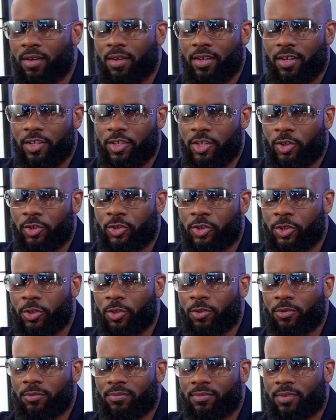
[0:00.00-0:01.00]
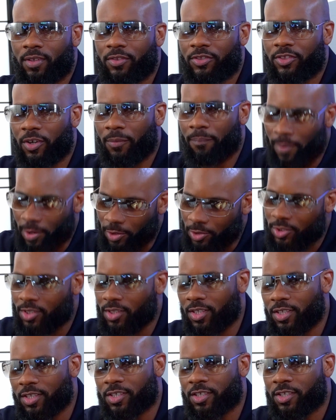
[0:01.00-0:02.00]
And your dude, the
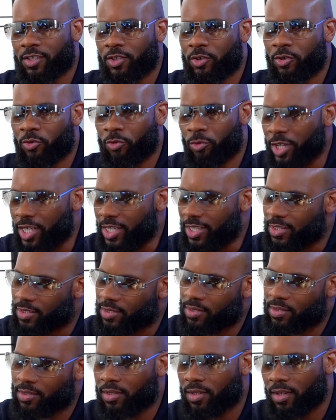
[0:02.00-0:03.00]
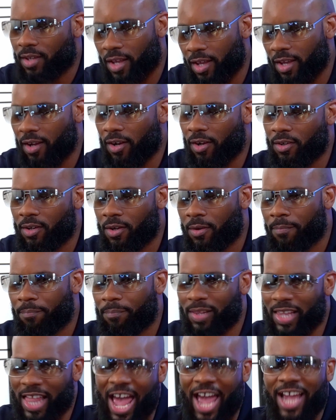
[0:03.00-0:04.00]
merciless Reese L.
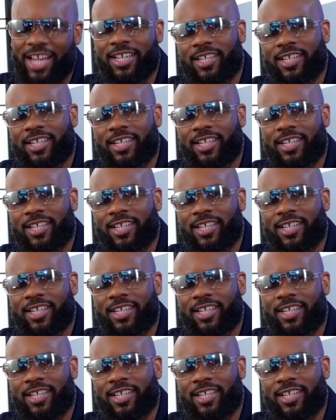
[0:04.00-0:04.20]
Black.